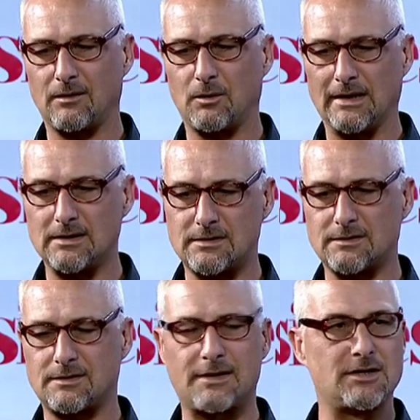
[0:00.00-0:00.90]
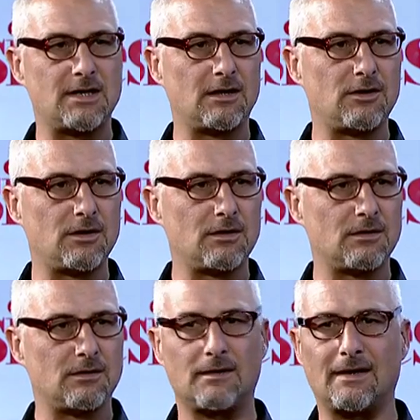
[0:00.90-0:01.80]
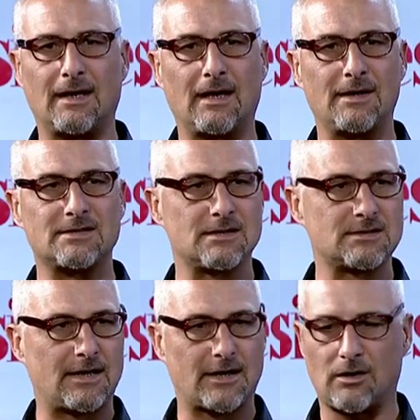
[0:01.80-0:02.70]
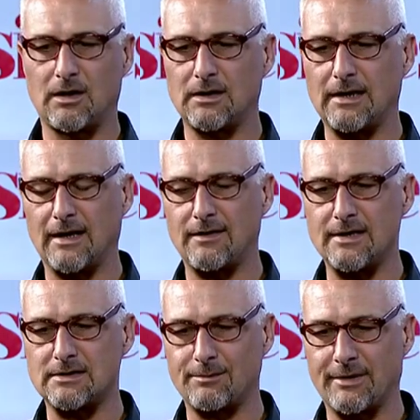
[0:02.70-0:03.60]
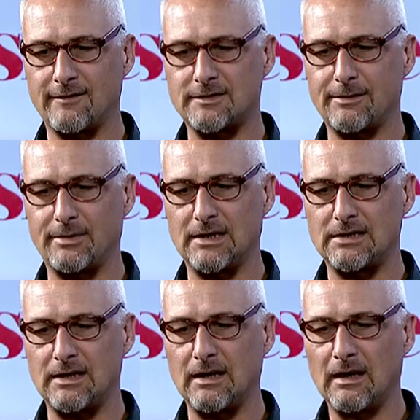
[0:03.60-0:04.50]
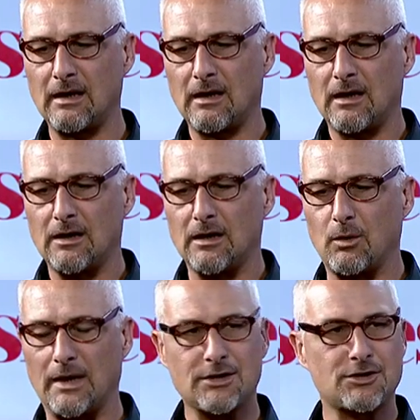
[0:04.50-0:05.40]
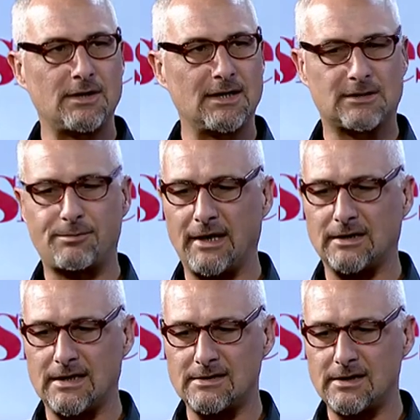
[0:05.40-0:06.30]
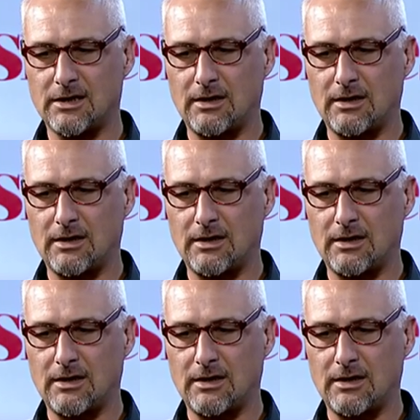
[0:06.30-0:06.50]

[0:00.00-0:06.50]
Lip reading: Once the GNU is decided on and there's a bit of stability, one should expect as the